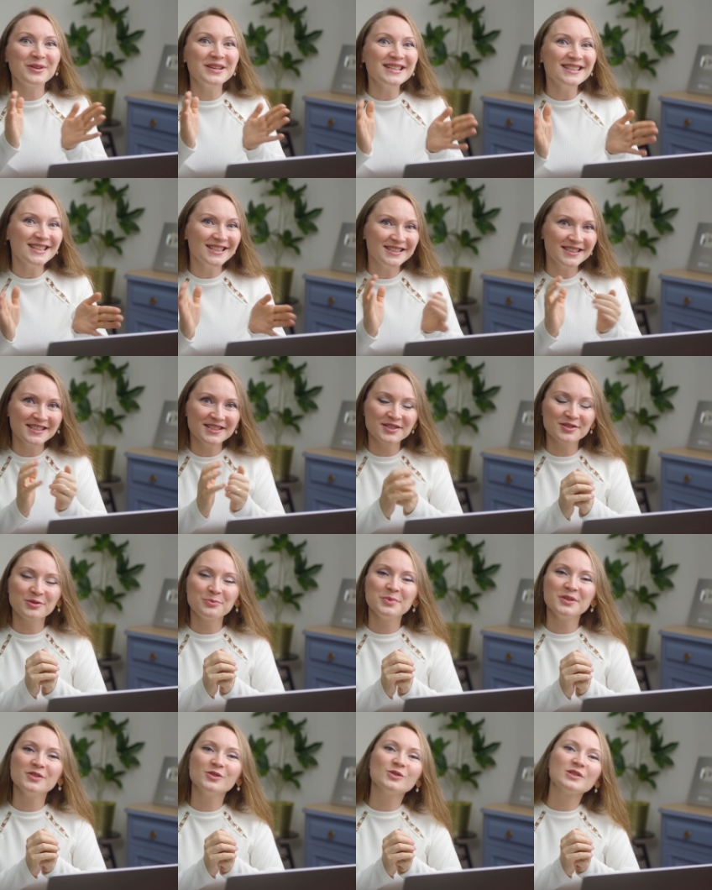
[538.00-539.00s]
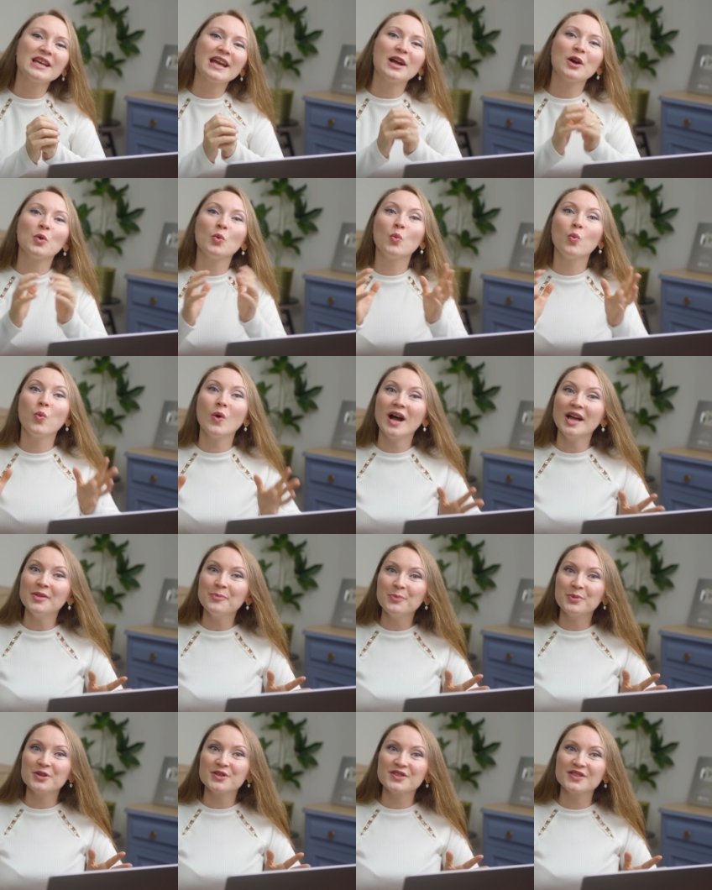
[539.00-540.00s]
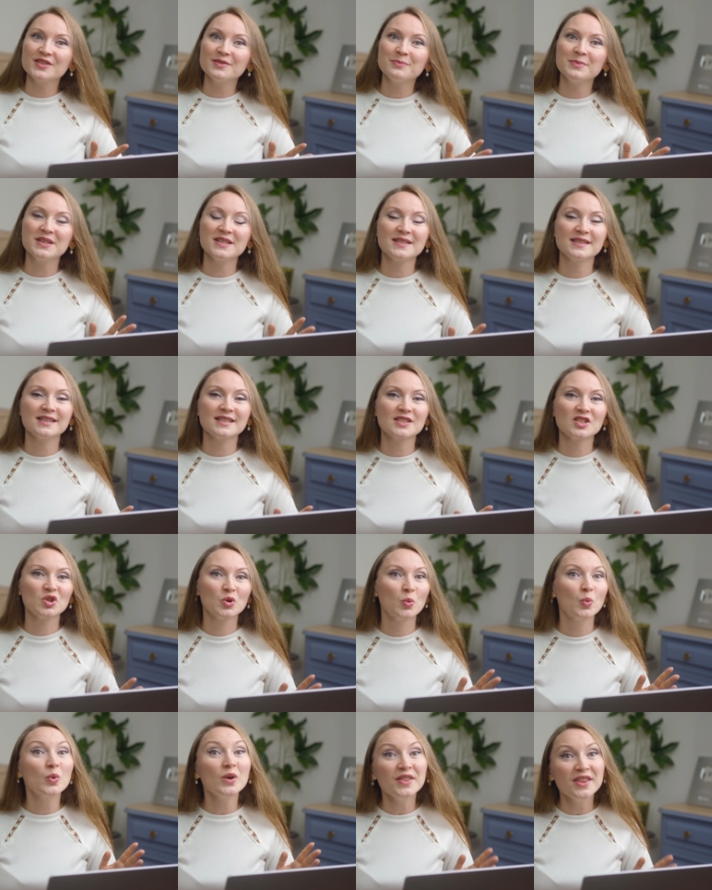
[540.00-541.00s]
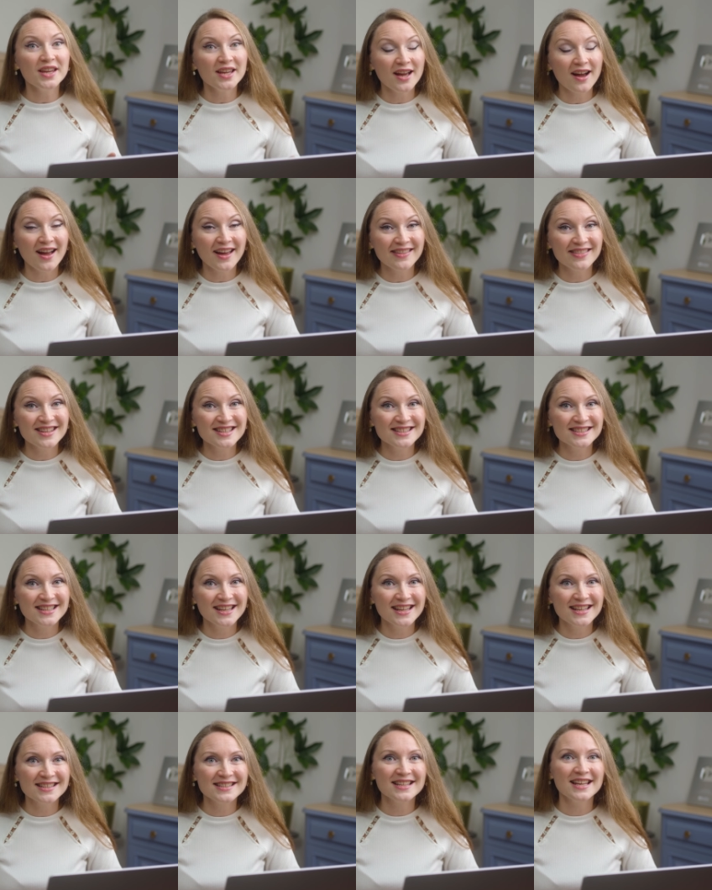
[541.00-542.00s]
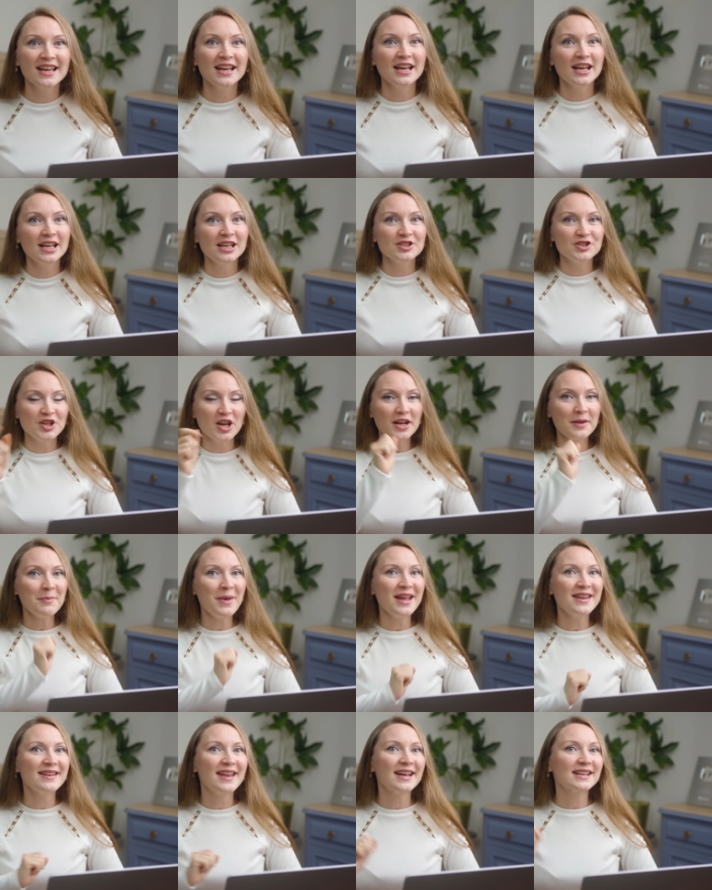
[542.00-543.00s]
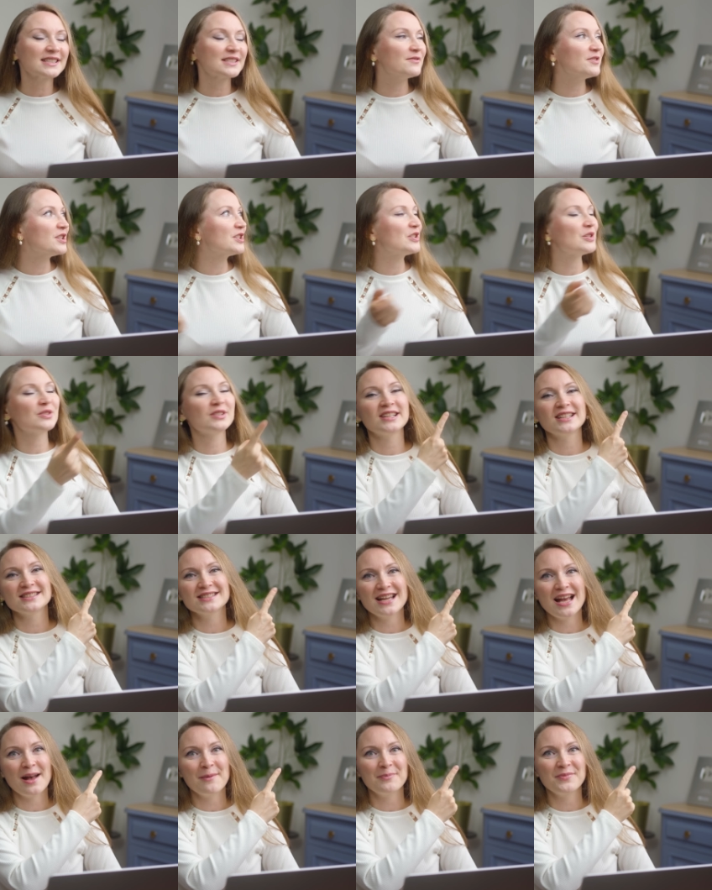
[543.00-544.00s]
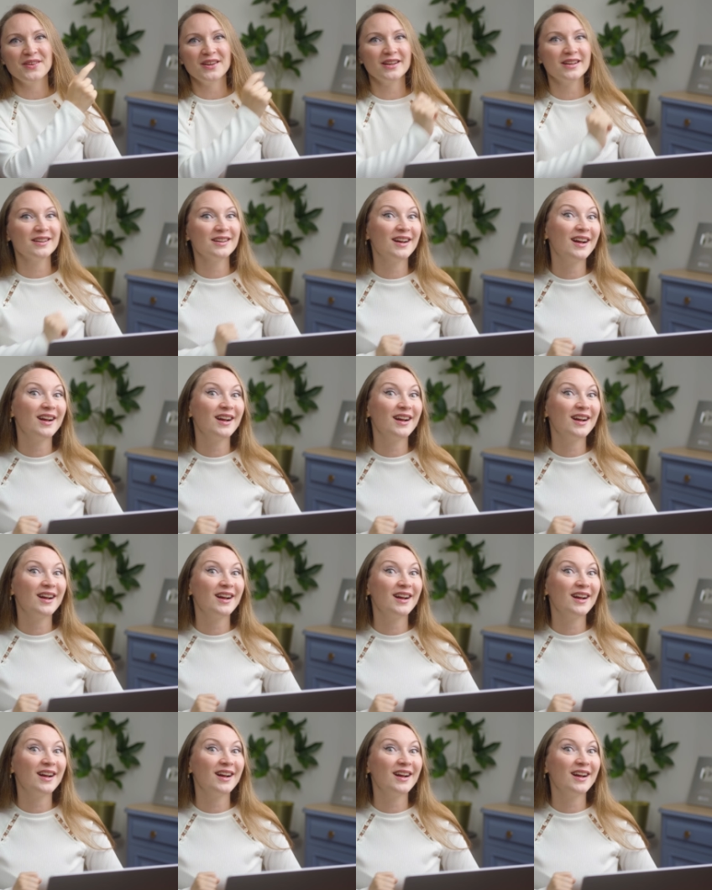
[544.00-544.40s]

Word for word: easy it is to build a one person business with AI these days, check my next video linked up there.